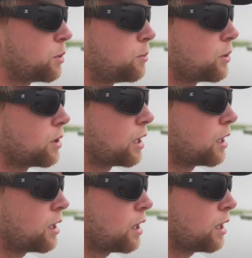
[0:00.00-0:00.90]
people
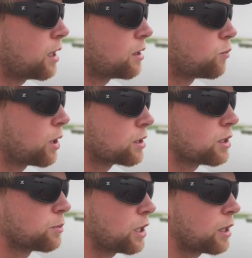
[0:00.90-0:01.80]
and and while
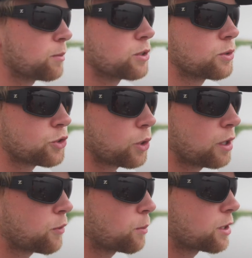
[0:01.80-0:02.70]
still being able to enjoy
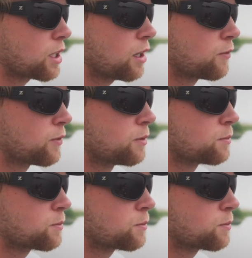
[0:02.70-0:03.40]
it for myself.